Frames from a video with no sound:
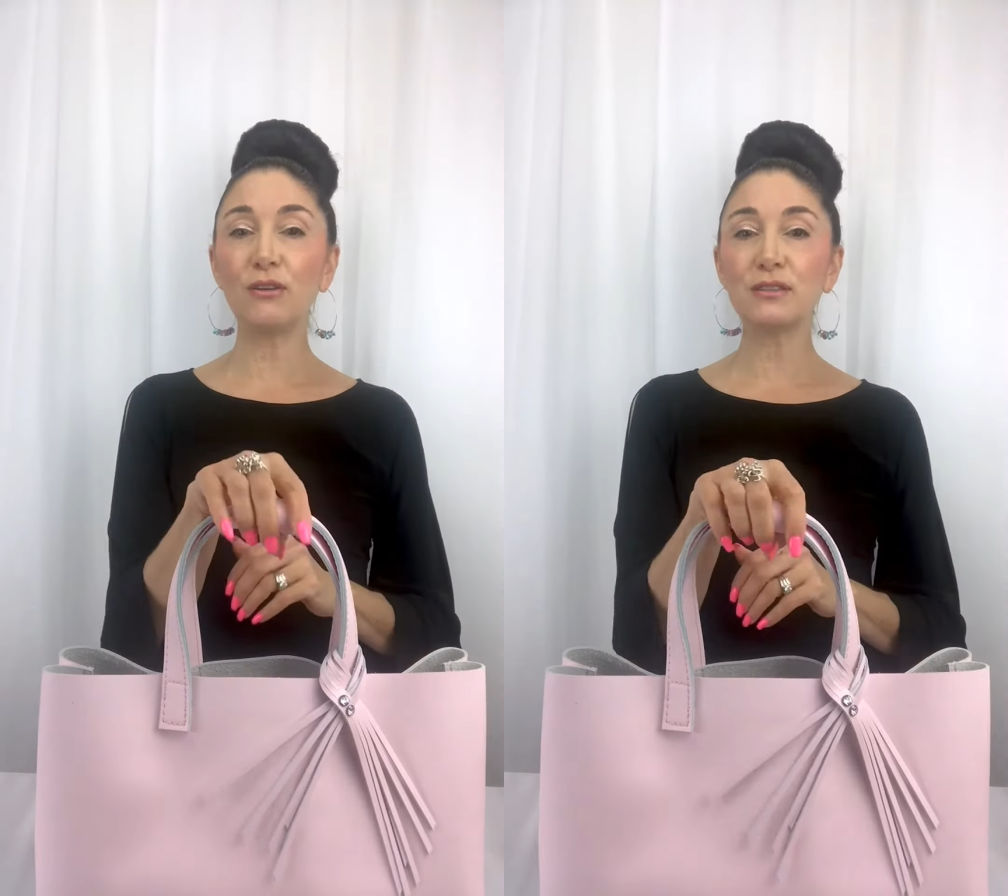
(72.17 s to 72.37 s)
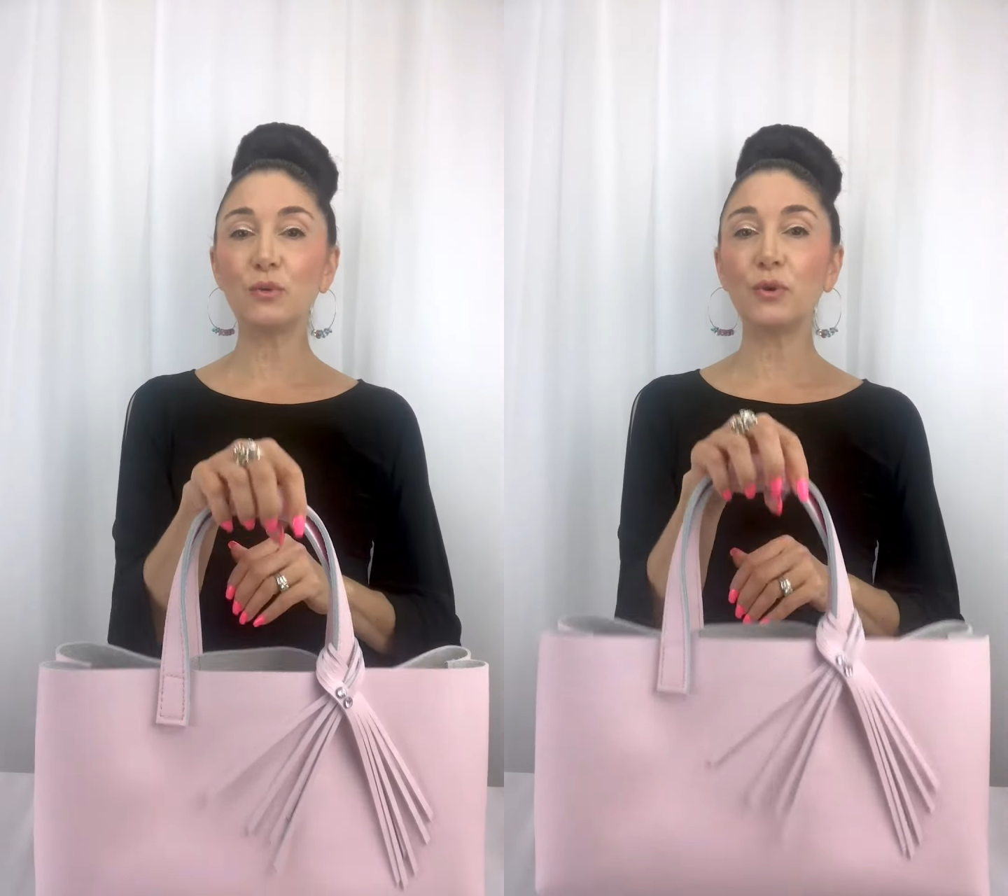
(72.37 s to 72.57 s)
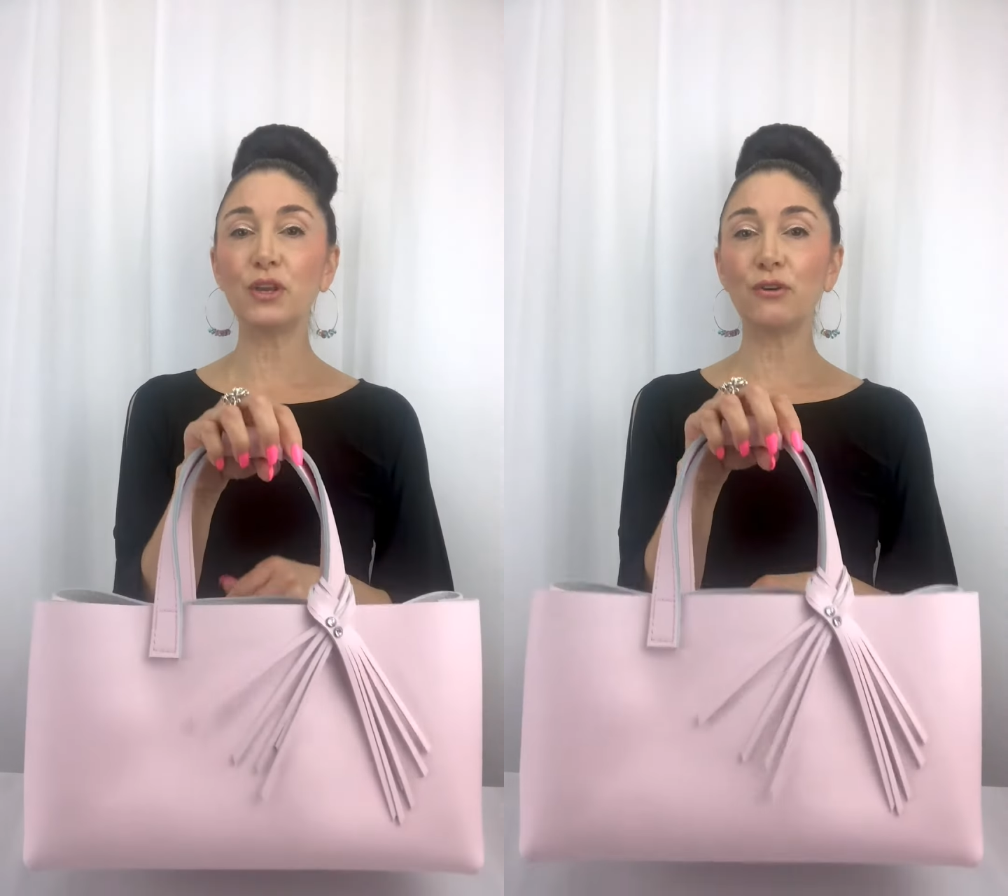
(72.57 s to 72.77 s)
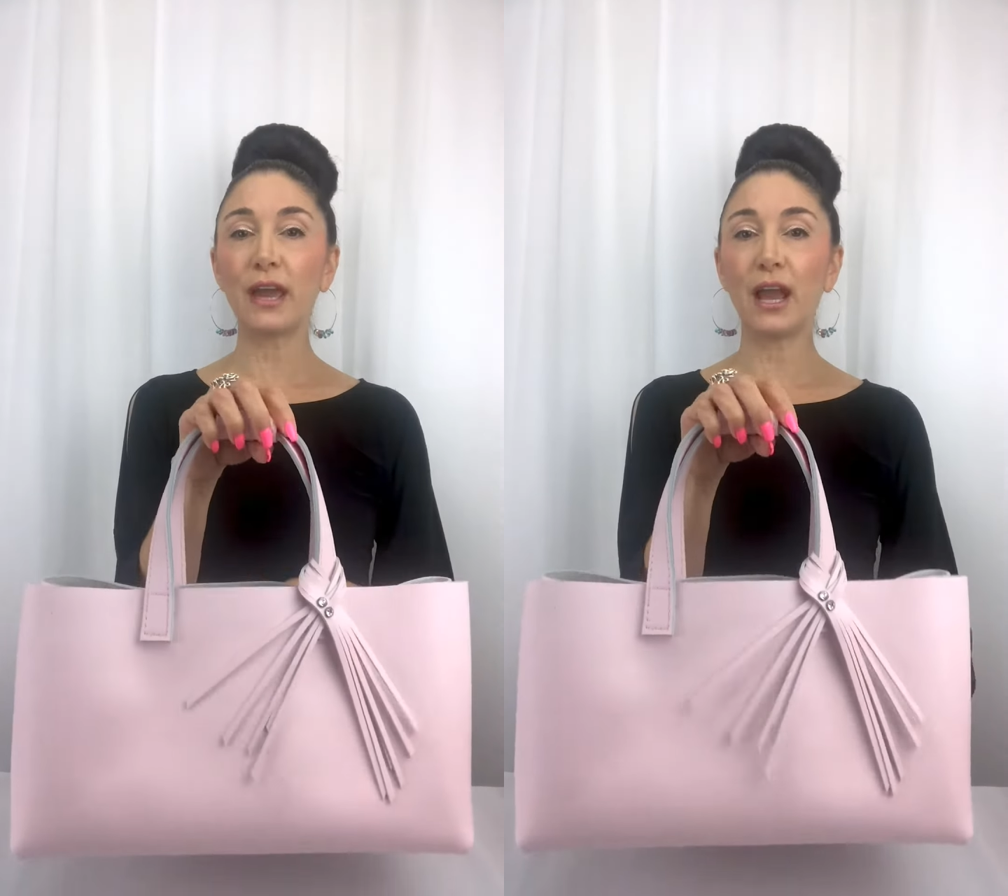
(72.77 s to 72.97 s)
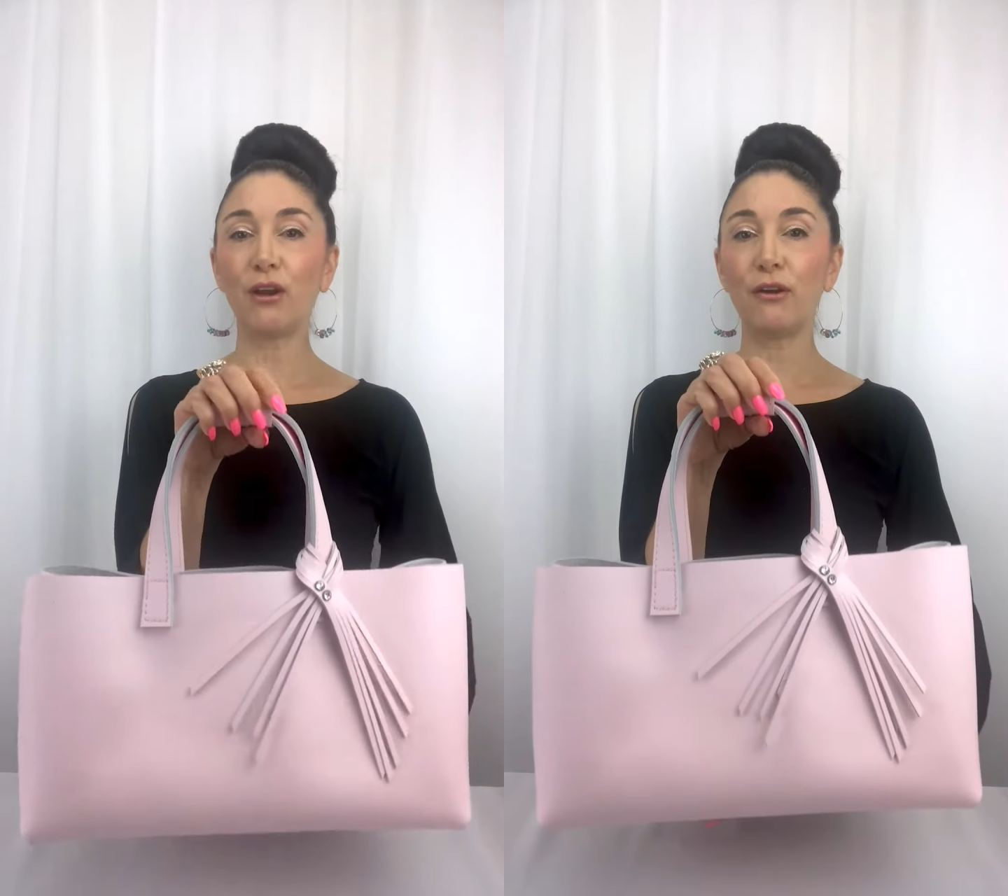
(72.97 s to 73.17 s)
also when you're
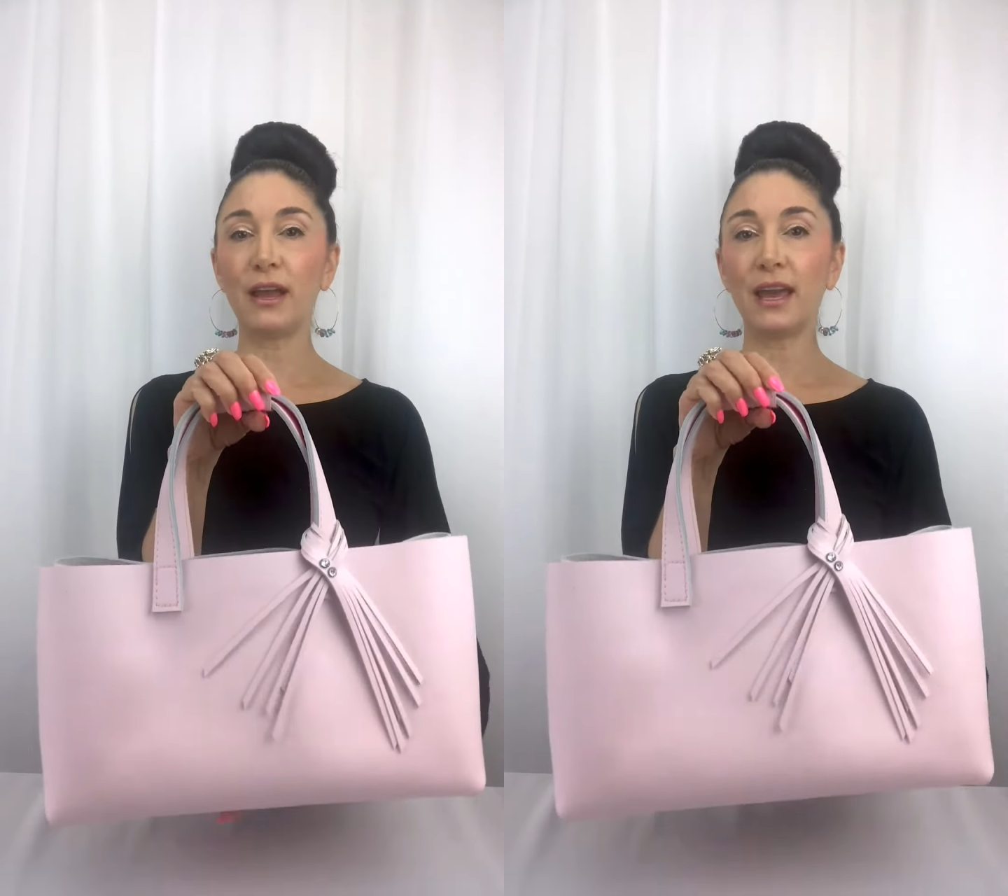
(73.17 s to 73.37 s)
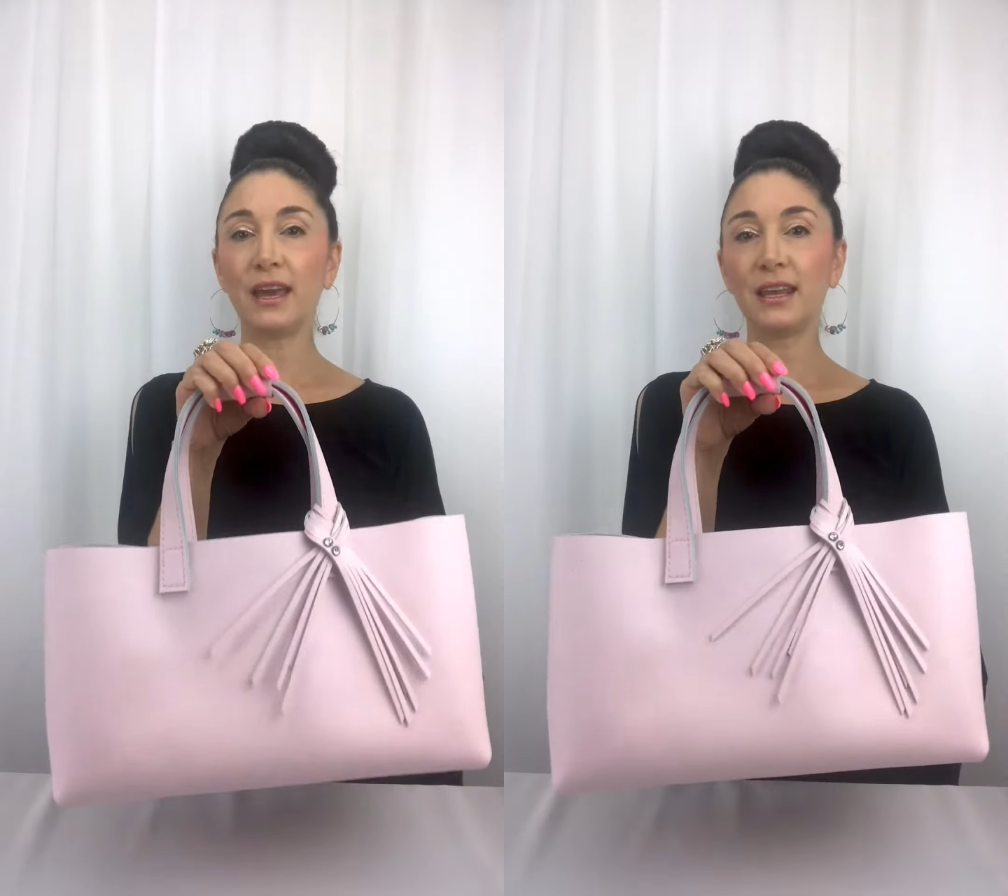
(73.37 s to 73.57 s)
carrying it.